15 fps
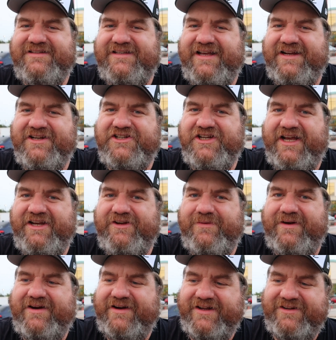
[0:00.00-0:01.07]
it's the end of
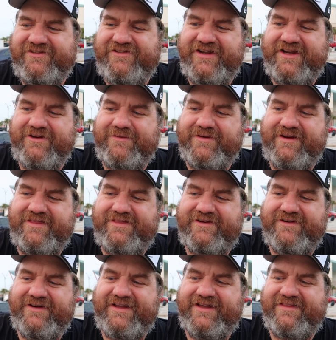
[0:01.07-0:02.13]
January. It's January
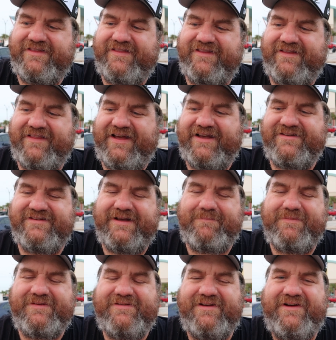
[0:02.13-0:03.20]
30th, and the last
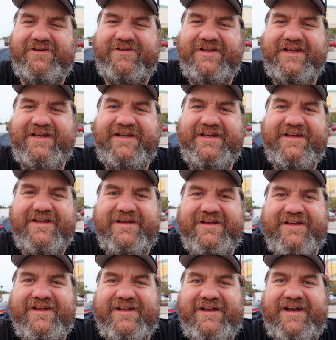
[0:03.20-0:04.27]
episode
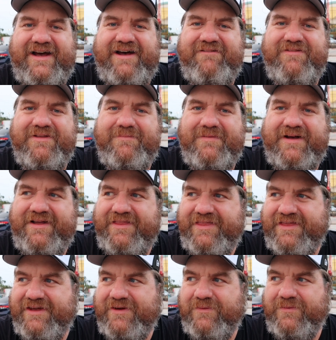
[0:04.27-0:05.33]
of the
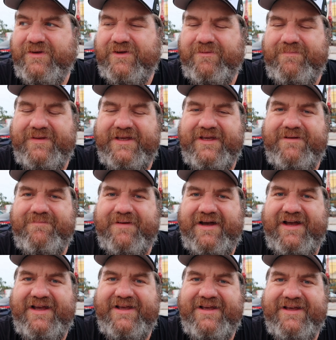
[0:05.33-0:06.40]
month will be
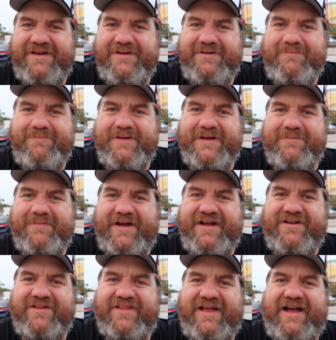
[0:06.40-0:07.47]
my big
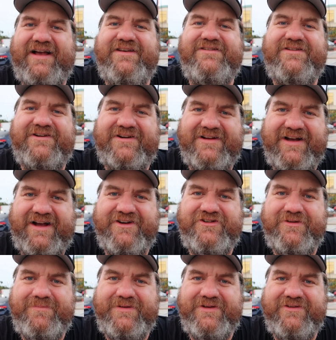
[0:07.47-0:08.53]
Michael Eisner
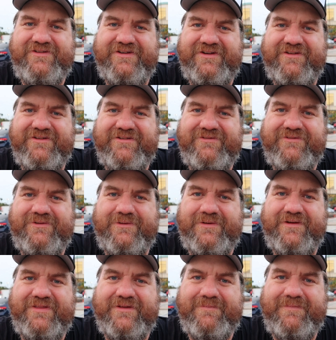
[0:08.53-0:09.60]
contribution
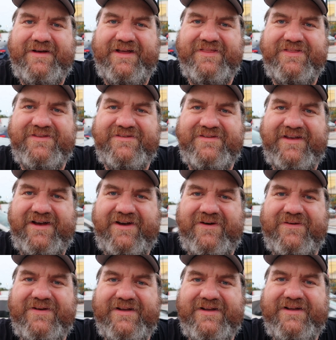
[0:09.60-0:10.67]
for the month.
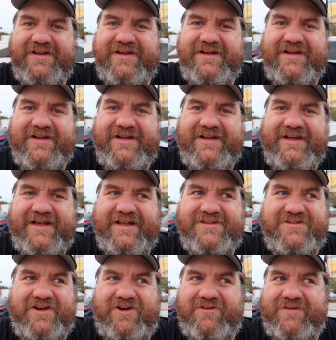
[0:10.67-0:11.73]
So
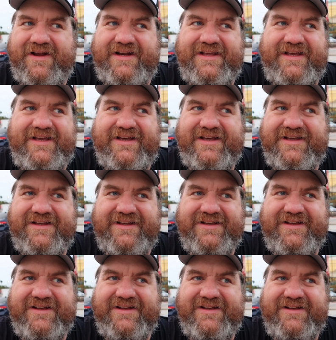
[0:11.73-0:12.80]
it's already
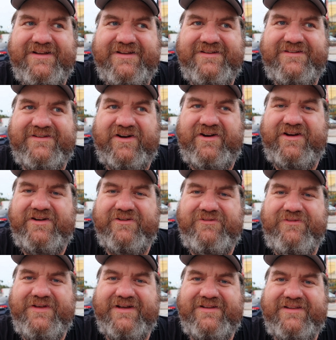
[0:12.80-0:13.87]
starting to
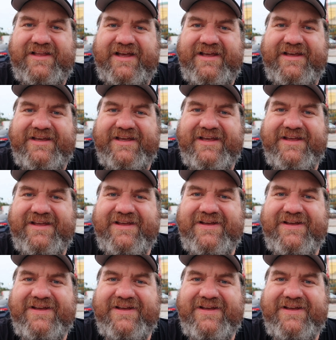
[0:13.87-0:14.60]
feel like